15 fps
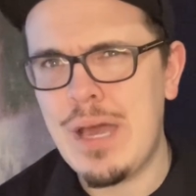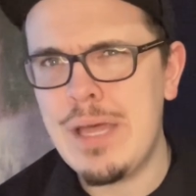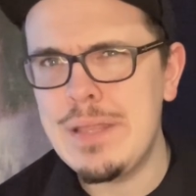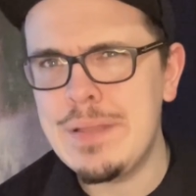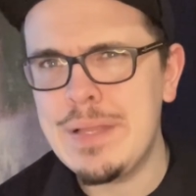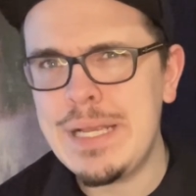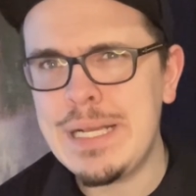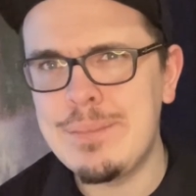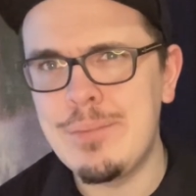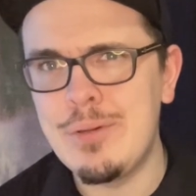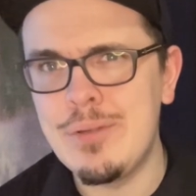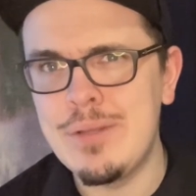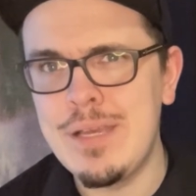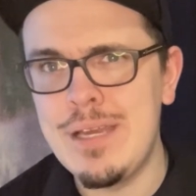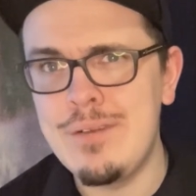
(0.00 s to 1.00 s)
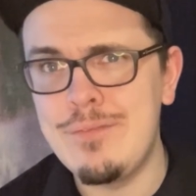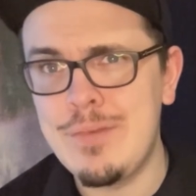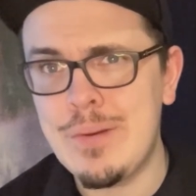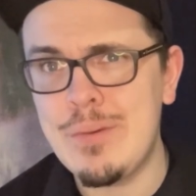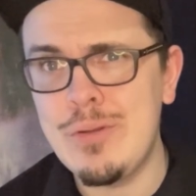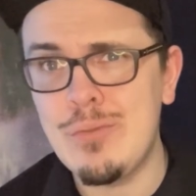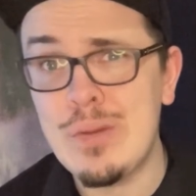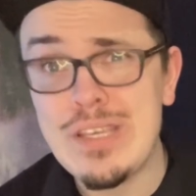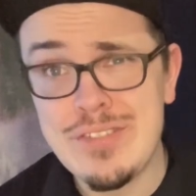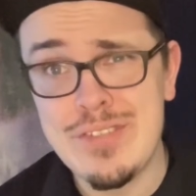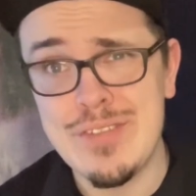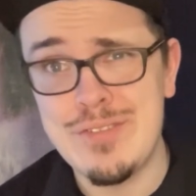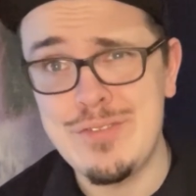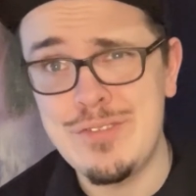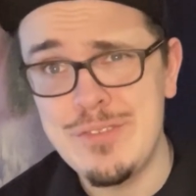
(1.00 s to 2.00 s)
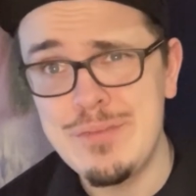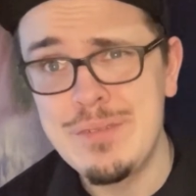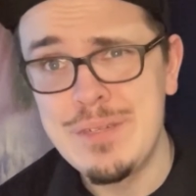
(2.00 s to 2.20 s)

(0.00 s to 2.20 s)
unlikable, and very racist.